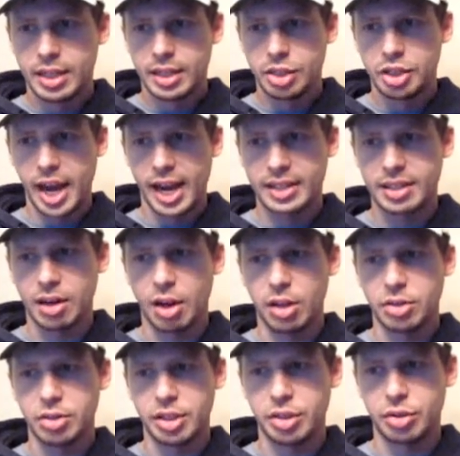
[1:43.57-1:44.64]
Jackson
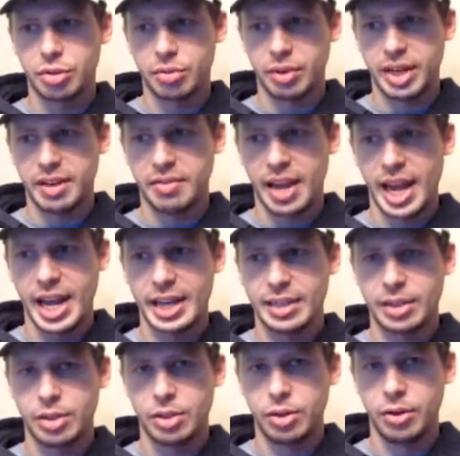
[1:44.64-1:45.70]
Aldridge, 3 of 8,
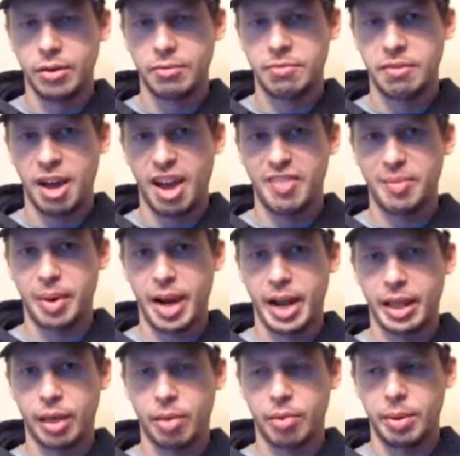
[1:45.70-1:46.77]
2 of 5
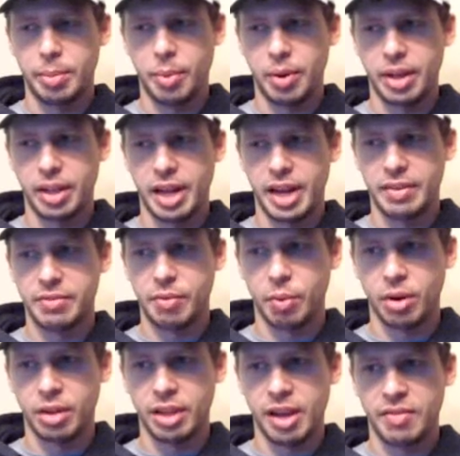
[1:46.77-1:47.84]
behind the three-point line
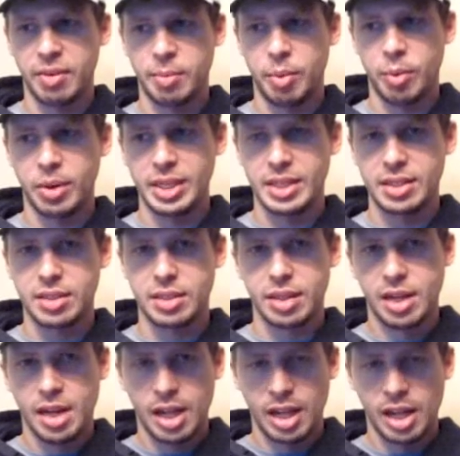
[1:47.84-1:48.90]
for 11 points.
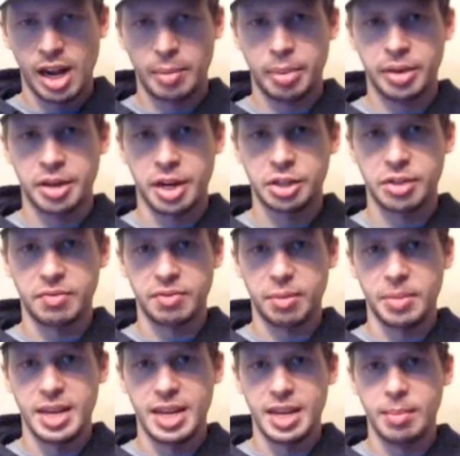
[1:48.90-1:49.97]
A lot of production
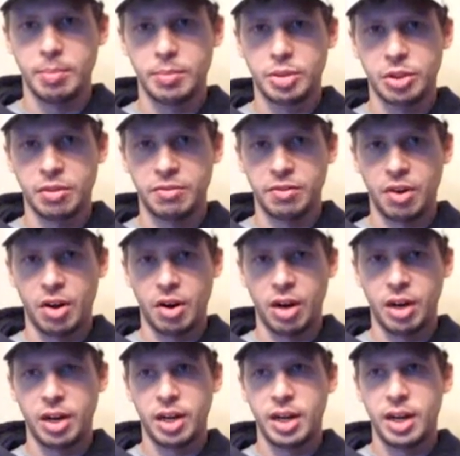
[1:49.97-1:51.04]
from him so
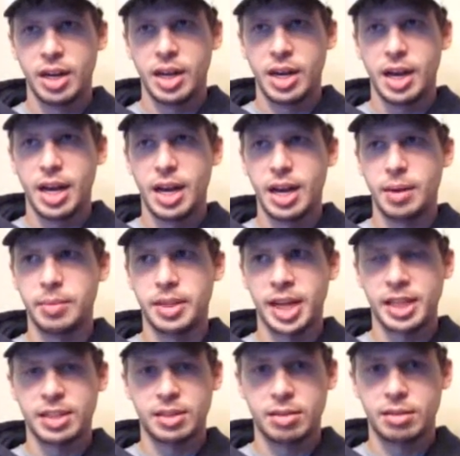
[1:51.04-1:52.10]
far, um, and
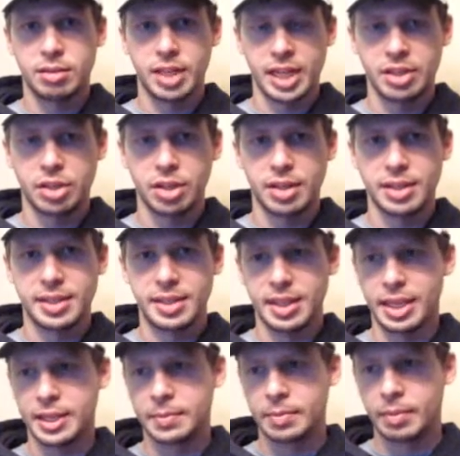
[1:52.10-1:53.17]
that's, that's good to see.